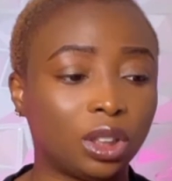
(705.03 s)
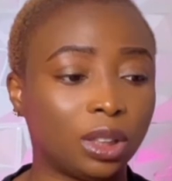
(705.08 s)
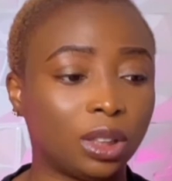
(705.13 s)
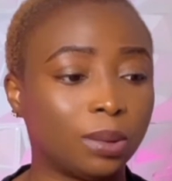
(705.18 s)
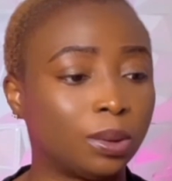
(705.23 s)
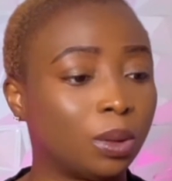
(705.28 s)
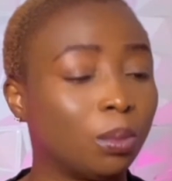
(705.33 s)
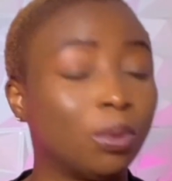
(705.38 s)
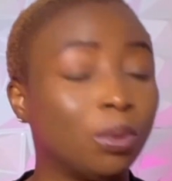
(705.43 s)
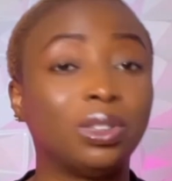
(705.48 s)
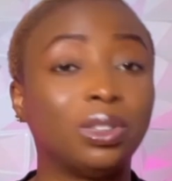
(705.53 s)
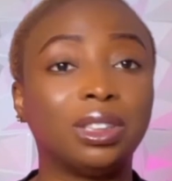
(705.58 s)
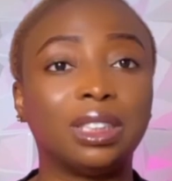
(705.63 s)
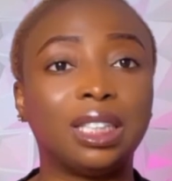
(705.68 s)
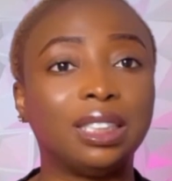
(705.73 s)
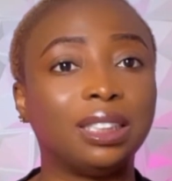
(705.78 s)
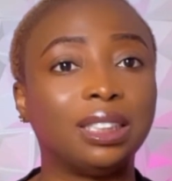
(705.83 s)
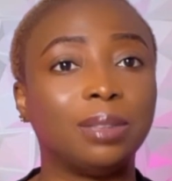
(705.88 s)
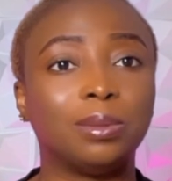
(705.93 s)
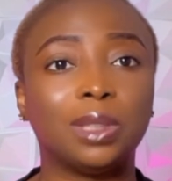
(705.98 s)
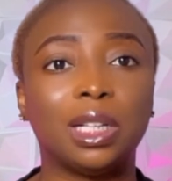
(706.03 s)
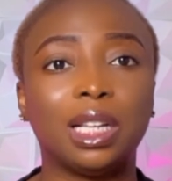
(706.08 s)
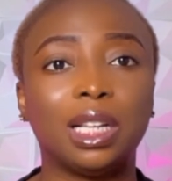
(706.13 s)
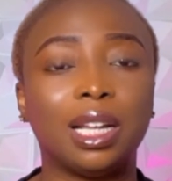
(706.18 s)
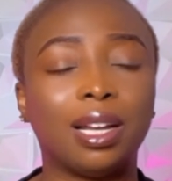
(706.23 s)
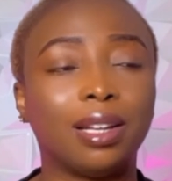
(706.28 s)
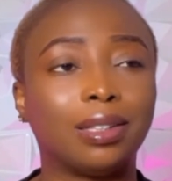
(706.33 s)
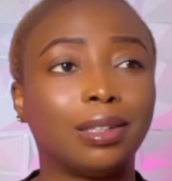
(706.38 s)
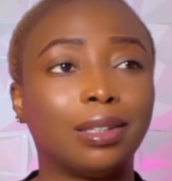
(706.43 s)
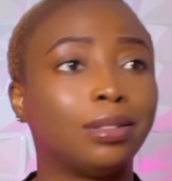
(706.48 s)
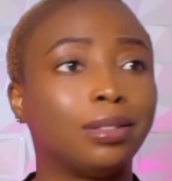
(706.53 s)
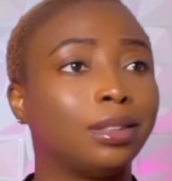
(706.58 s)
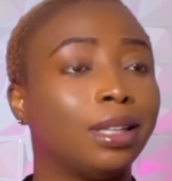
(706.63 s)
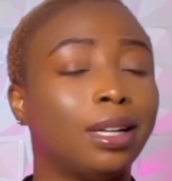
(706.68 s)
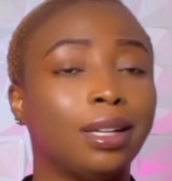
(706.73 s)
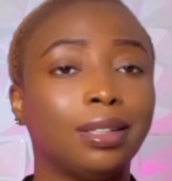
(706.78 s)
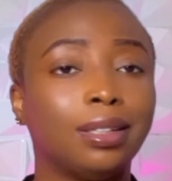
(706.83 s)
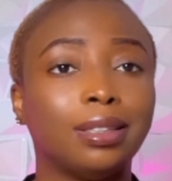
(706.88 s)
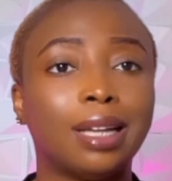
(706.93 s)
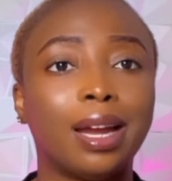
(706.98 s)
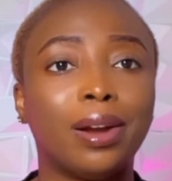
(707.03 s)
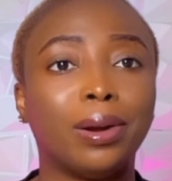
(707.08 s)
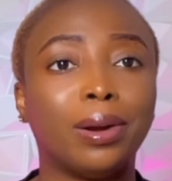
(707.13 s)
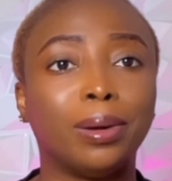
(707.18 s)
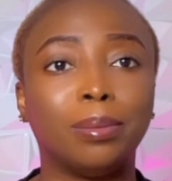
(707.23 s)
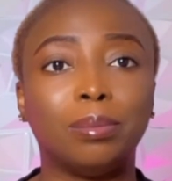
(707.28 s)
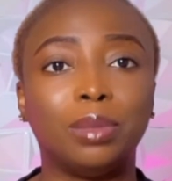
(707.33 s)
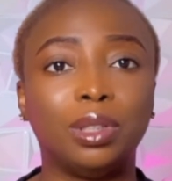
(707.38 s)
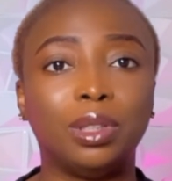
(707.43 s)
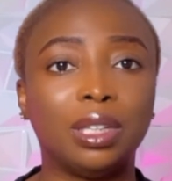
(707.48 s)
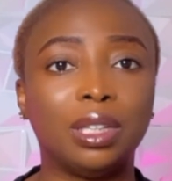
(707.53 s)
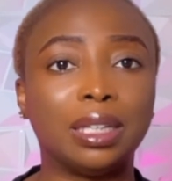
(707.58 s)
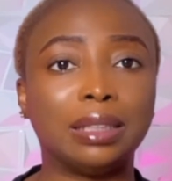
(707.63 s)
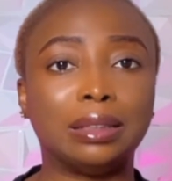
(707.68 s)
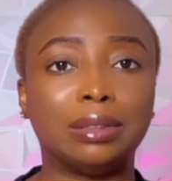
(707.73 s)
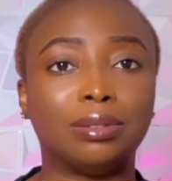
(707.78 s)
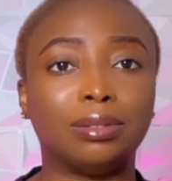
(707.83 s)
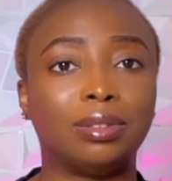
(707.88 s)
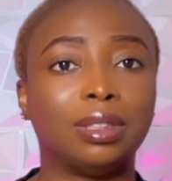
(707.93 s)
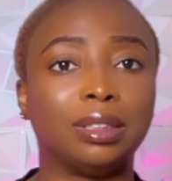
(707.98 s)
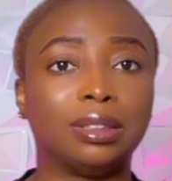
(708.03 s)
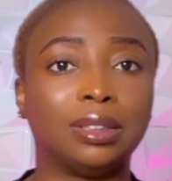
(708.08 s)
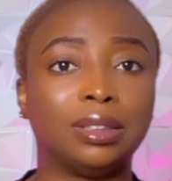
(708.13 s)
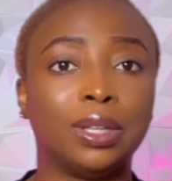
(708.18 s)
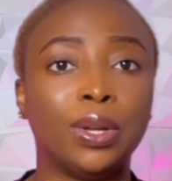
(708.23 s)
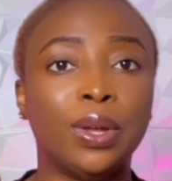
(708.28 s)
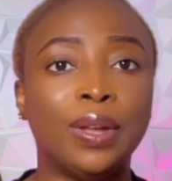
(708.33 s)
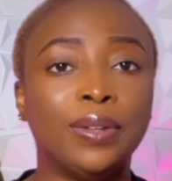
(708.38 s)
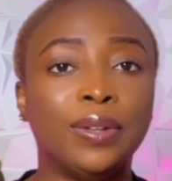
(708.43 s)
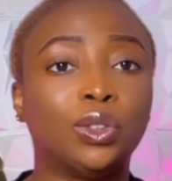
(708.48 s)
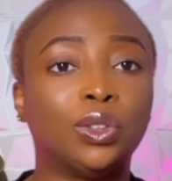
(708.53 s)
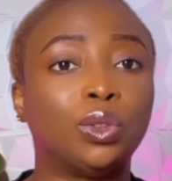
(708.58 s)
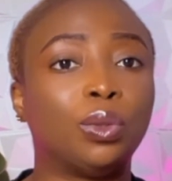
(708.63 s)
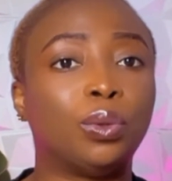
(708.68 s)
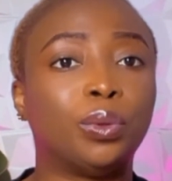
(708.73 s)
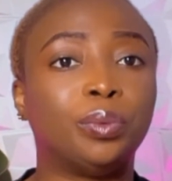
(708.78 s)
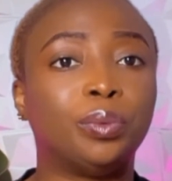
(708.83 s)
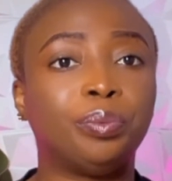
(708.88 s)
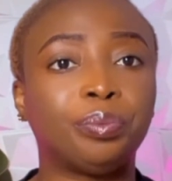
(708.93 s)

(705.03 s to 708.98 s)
Some of these items are like 10 RMB and the rest. So